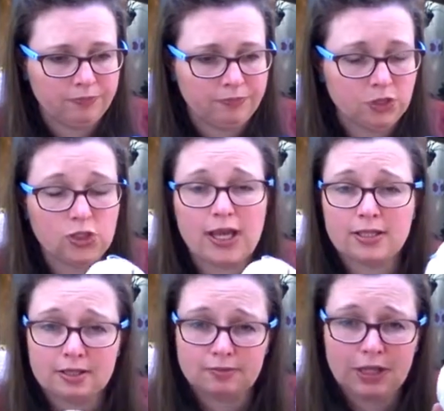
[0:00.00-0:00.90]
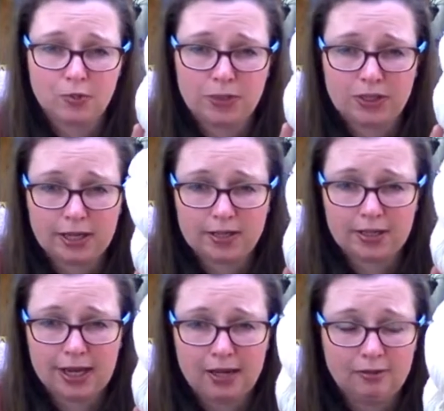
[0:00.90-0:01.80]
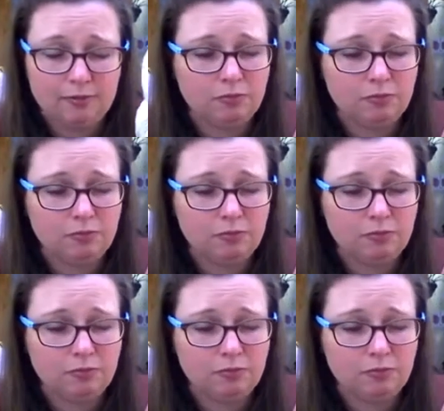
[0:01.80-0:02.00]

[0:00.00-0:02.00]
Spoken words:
So yes, I'd spin Texel again.